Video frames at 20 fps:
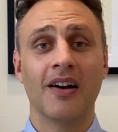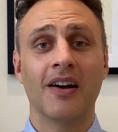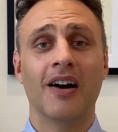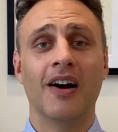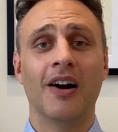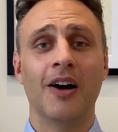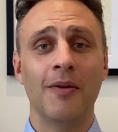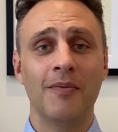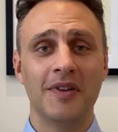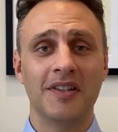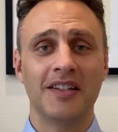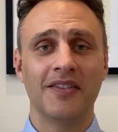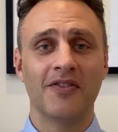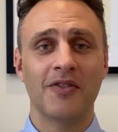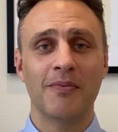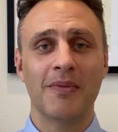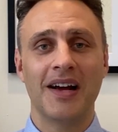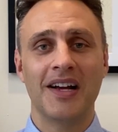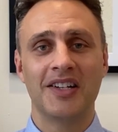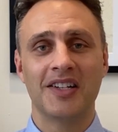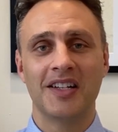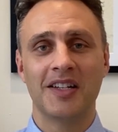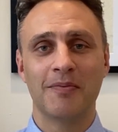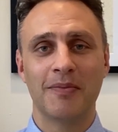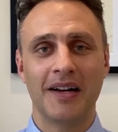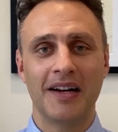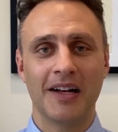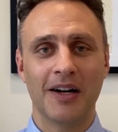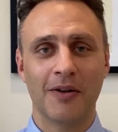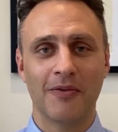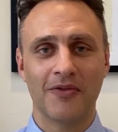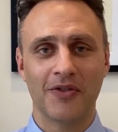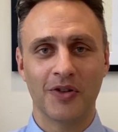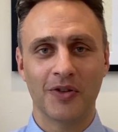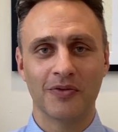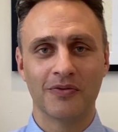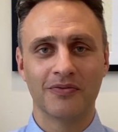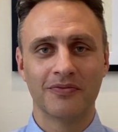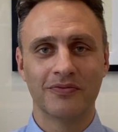I hope this information has been helpful.